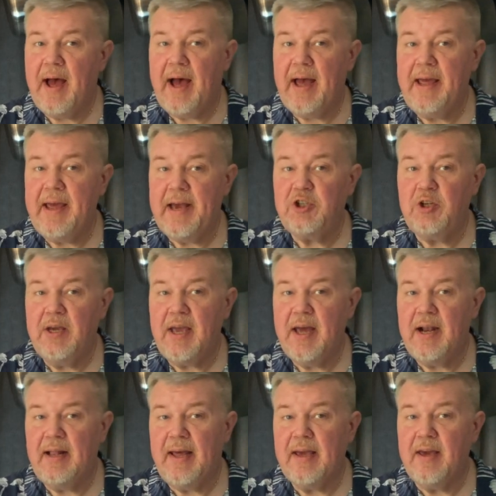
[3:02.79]
I actually kind
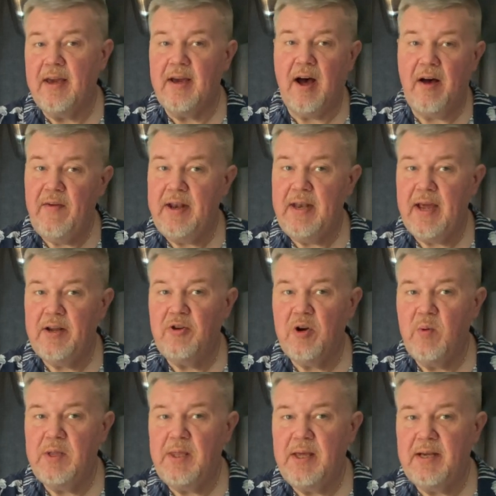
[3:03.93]
of like agave nectar
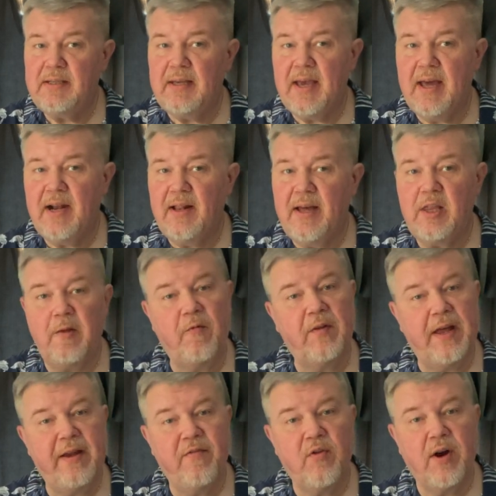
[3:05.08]
with this. I kind of like the
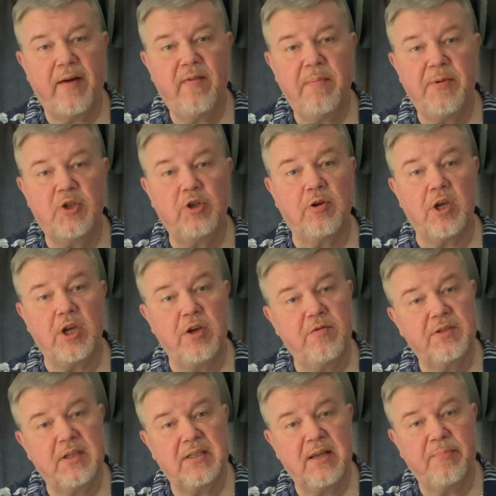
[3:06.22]
flavor of it, but you could use
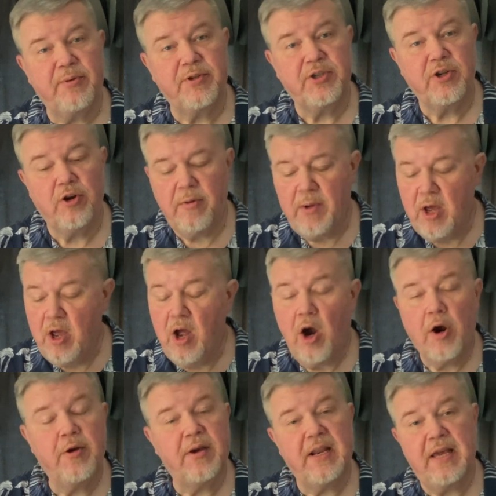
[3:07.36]
a simple syrup,
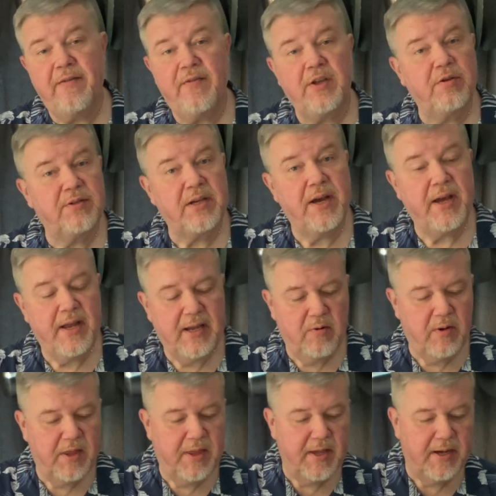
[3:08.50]
or you could even use honey
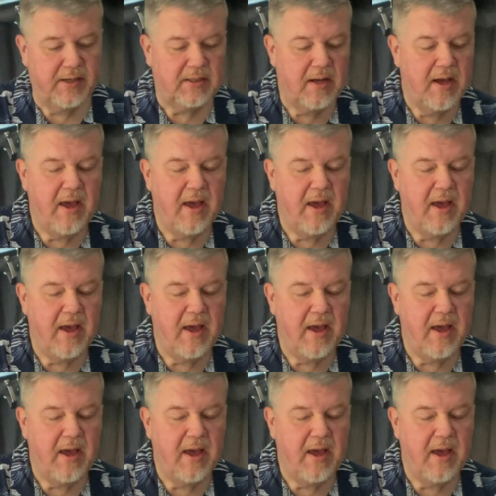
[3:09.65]
with this.